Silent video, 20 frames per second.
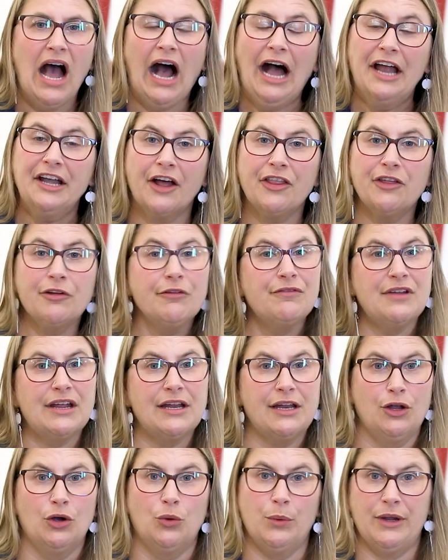Another
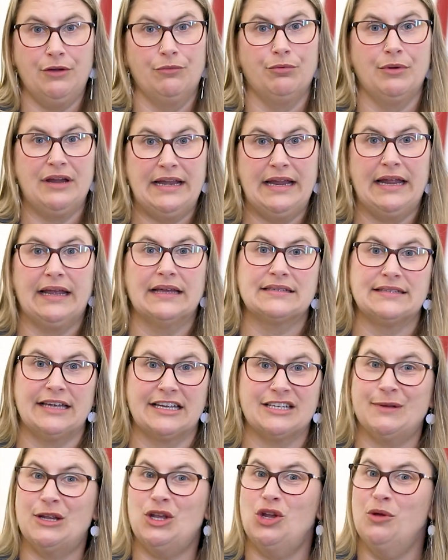VDOE reading
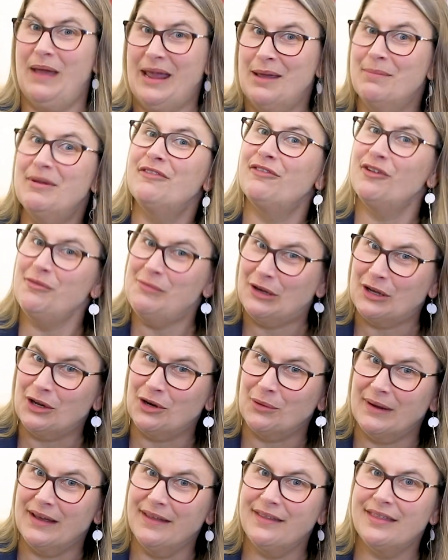assessment you may be
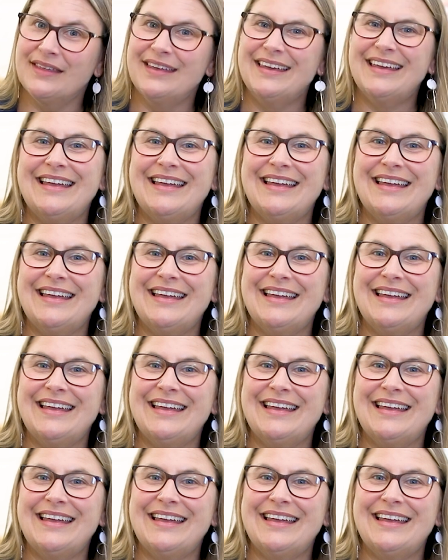familiar with